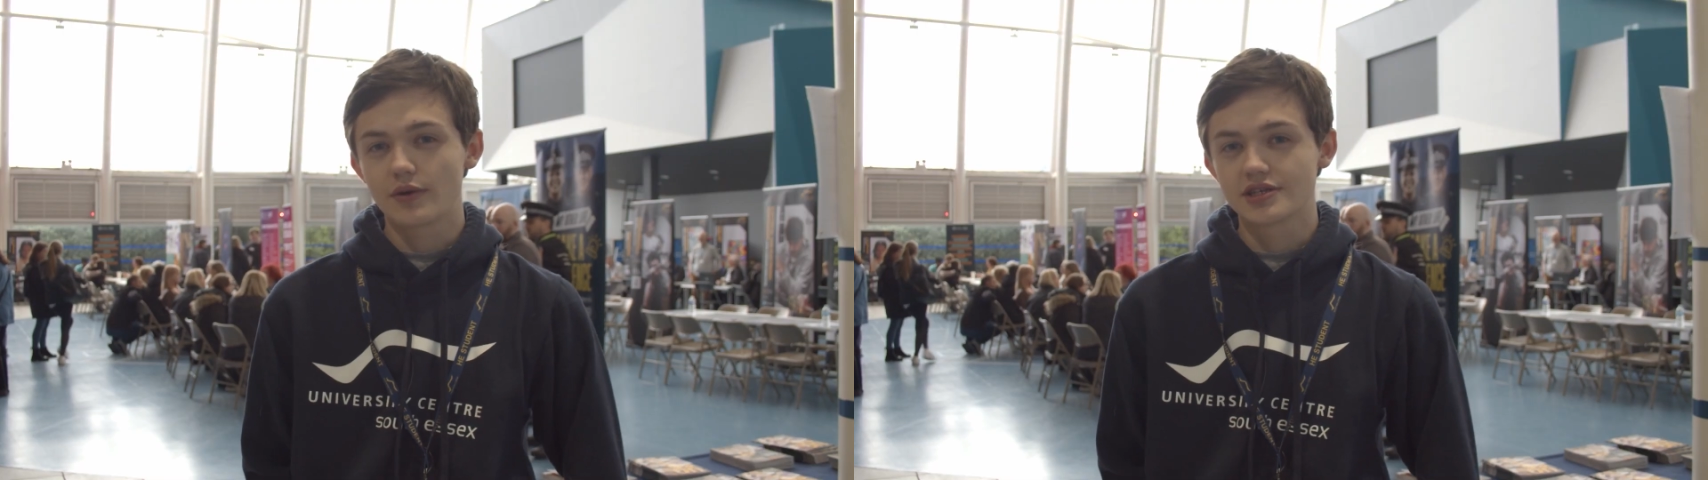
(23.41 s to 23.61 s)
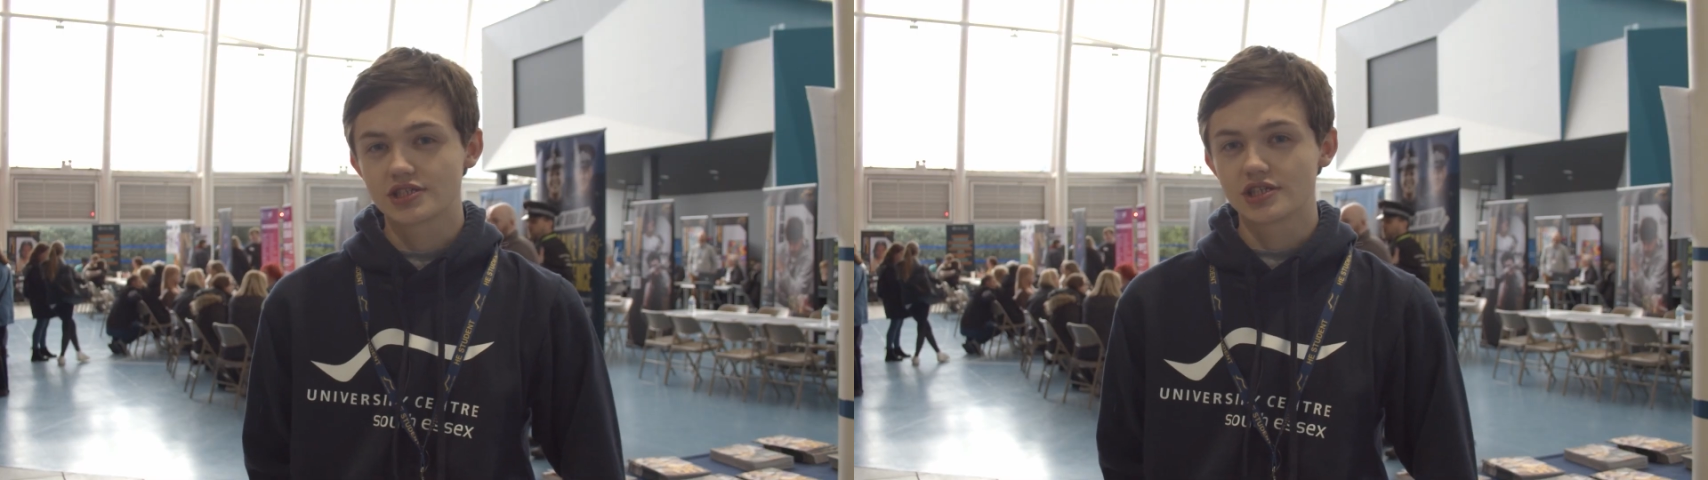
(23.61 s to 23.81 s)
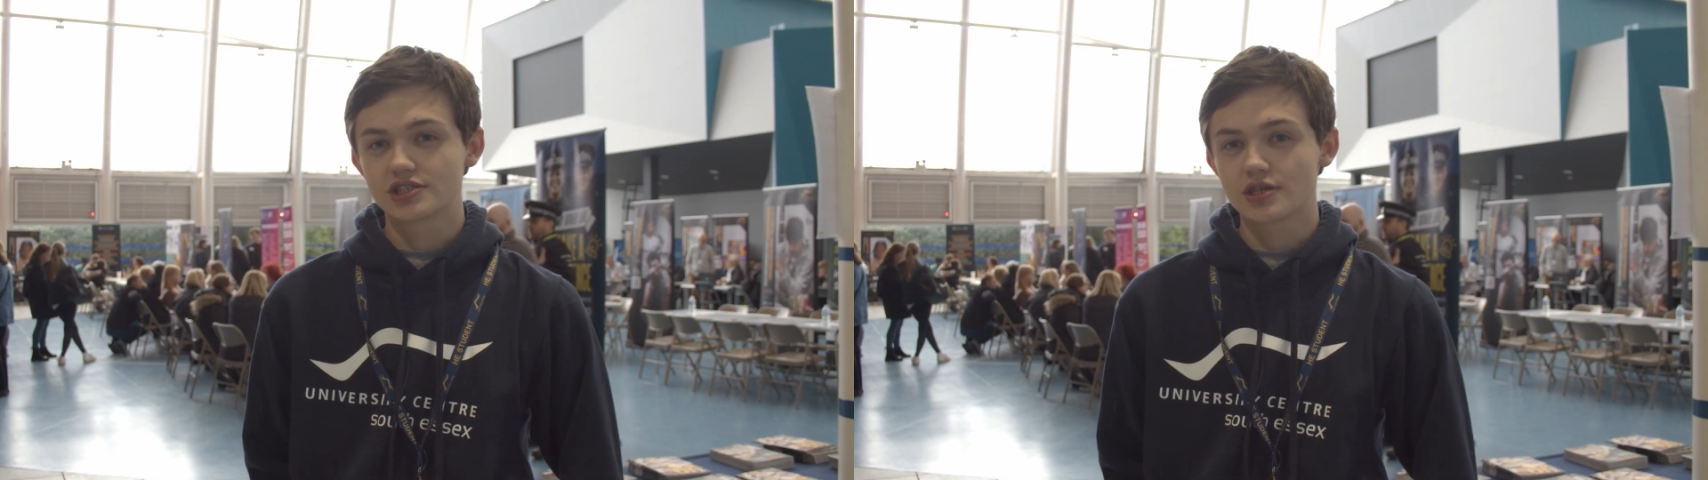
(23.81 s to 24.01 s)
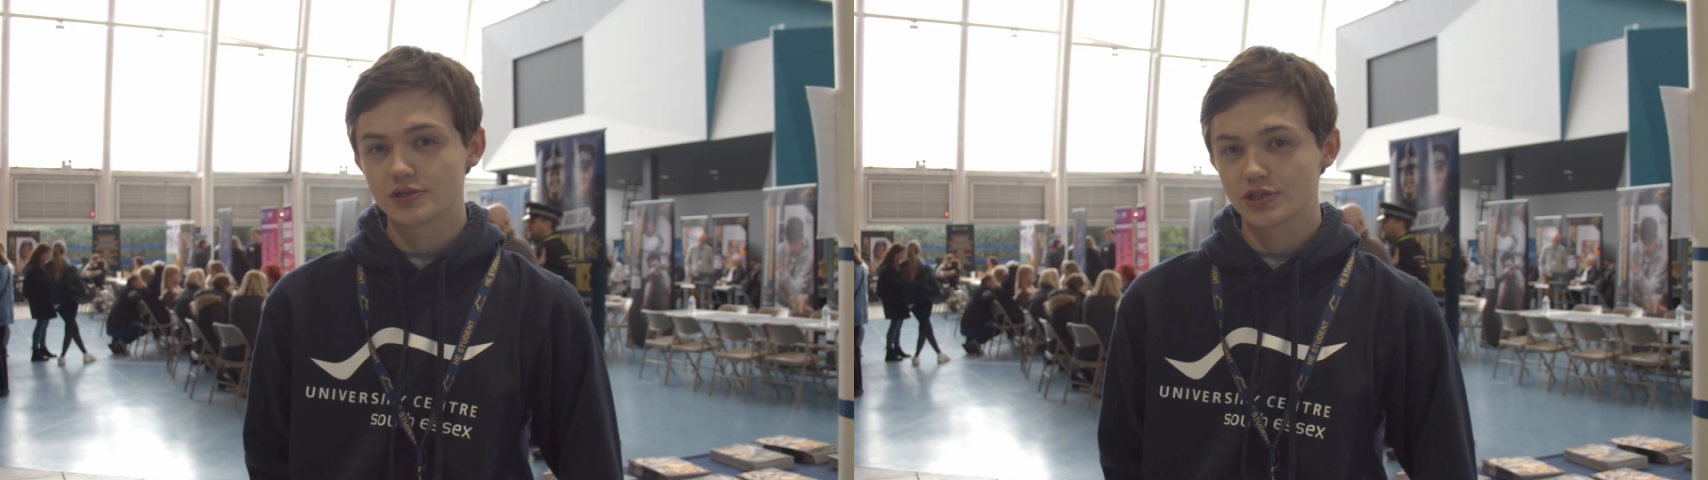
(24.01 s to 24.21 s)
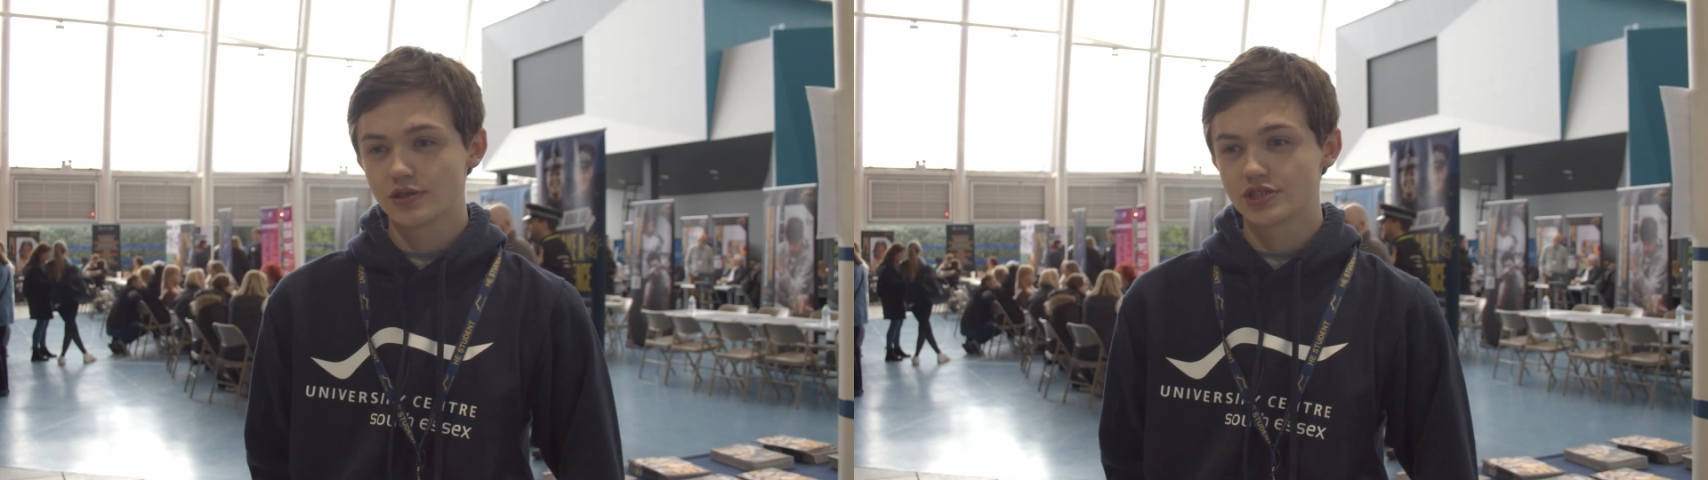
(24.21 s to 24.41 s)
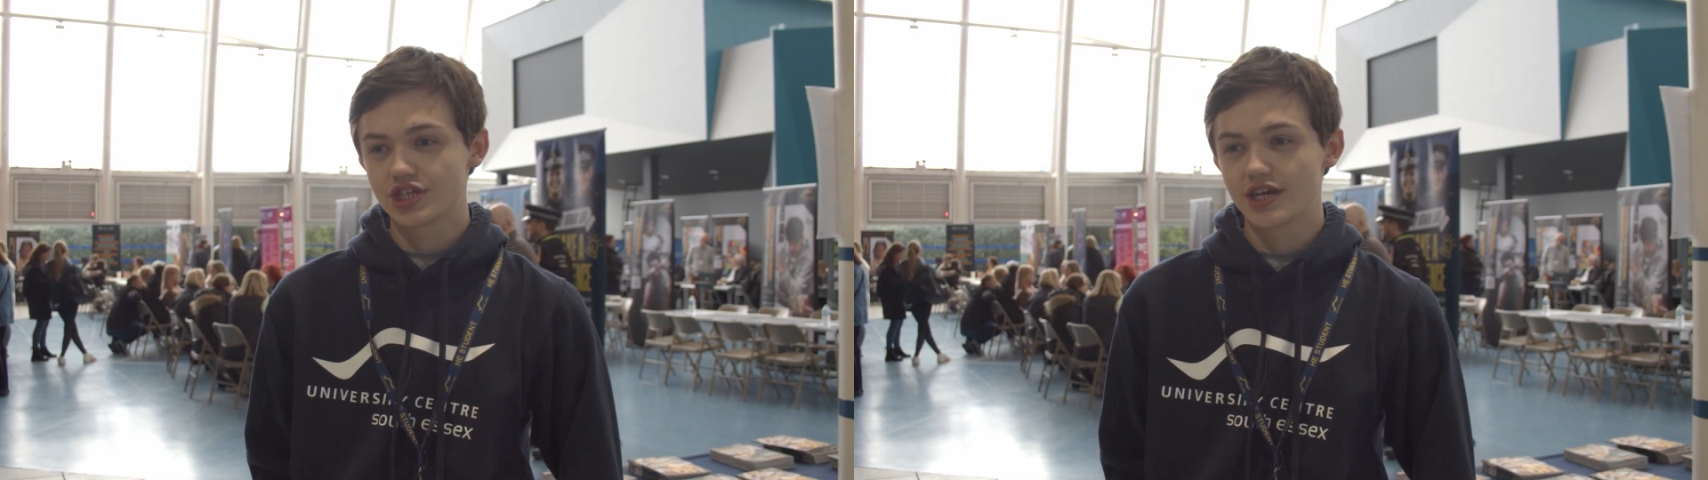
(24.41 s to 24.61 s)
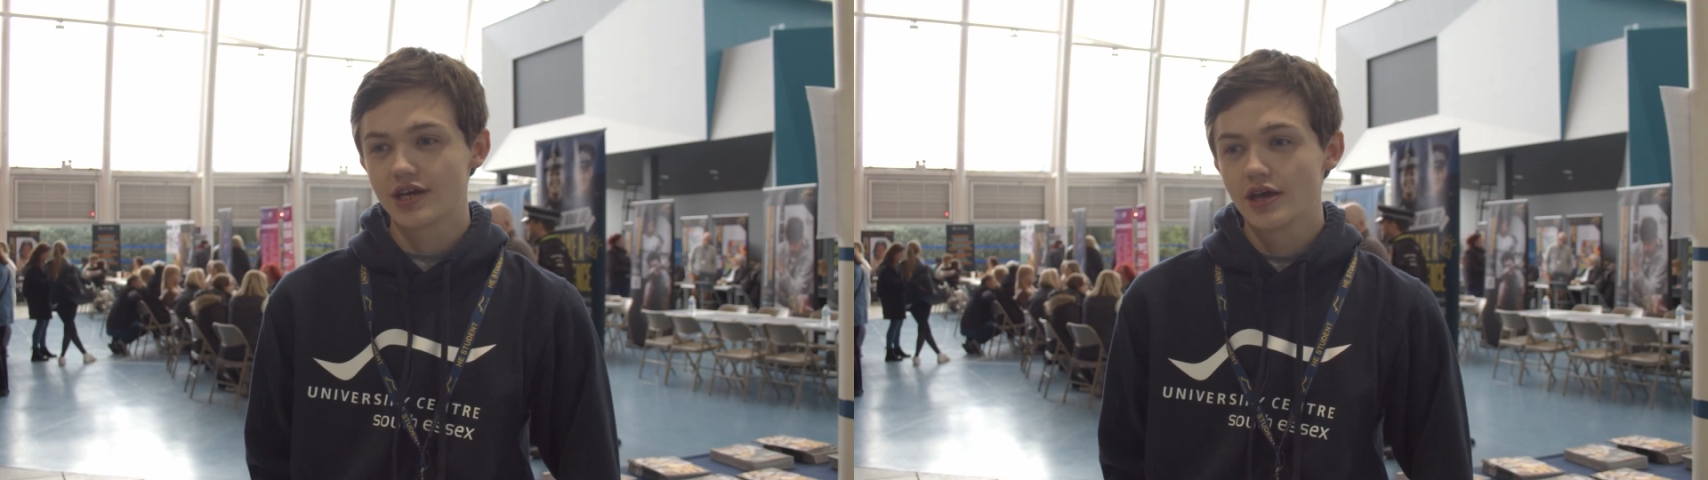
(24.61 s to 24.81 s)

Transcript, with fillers: into sociology,